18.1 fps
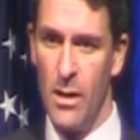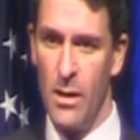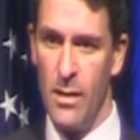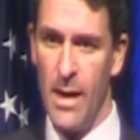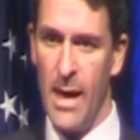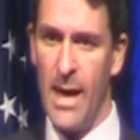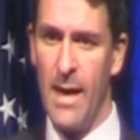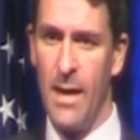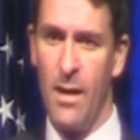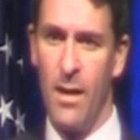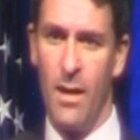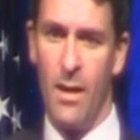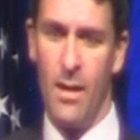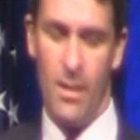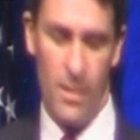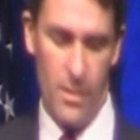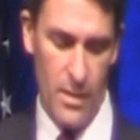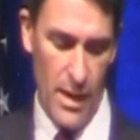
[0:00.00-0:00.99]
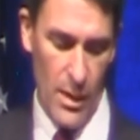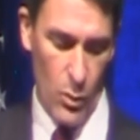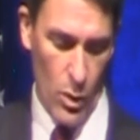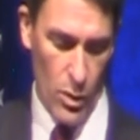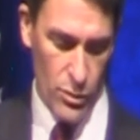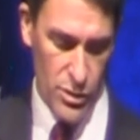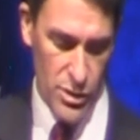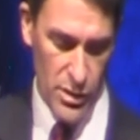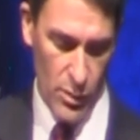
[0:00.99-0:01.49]
that they
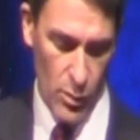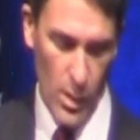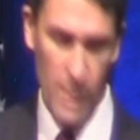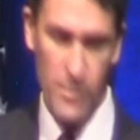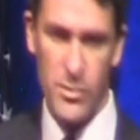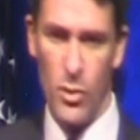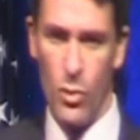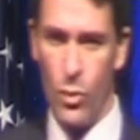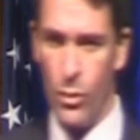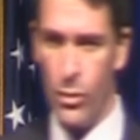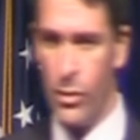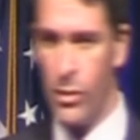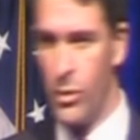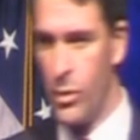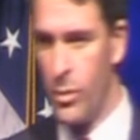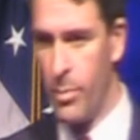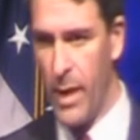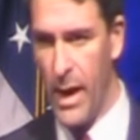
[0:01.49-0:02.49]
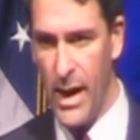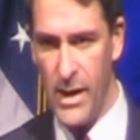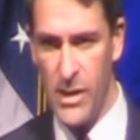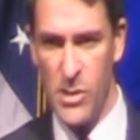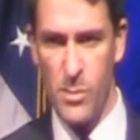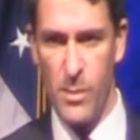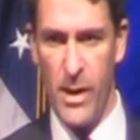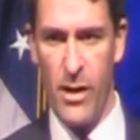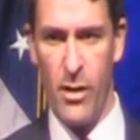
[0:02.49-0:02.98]
won't show up to order you to buy
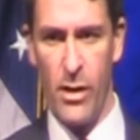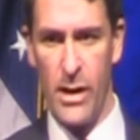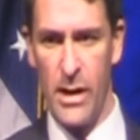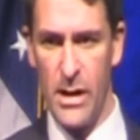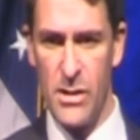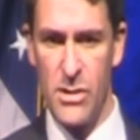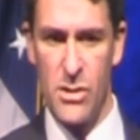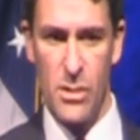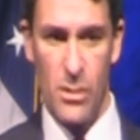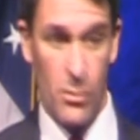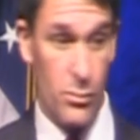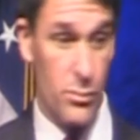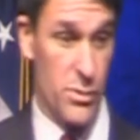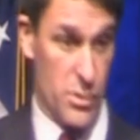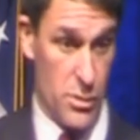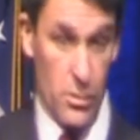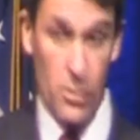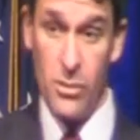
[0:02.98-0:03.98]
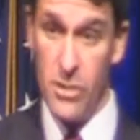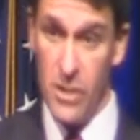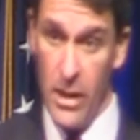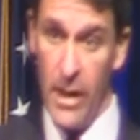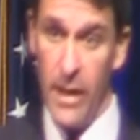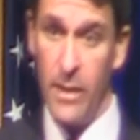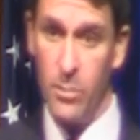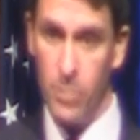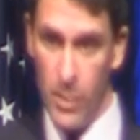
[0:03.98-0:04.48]
asparagus, and it was good
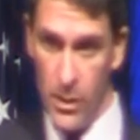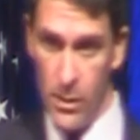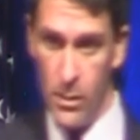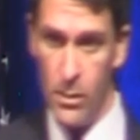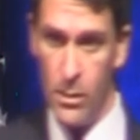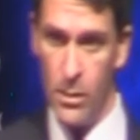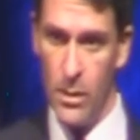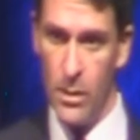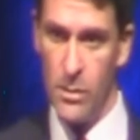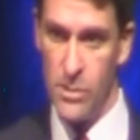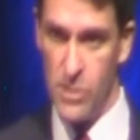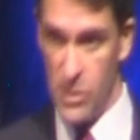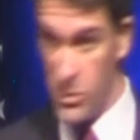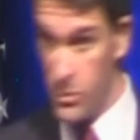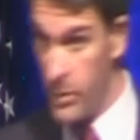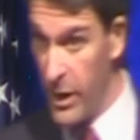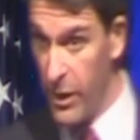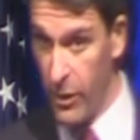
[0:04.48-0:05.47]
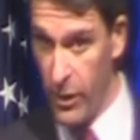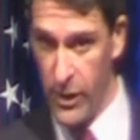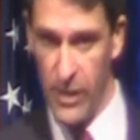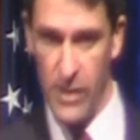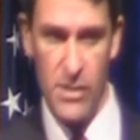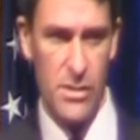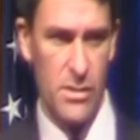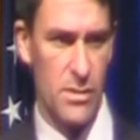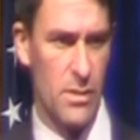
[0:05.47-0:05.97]
tonight, but it's
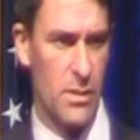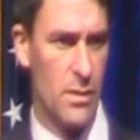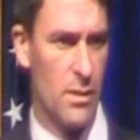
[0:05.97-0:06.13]
asparagus,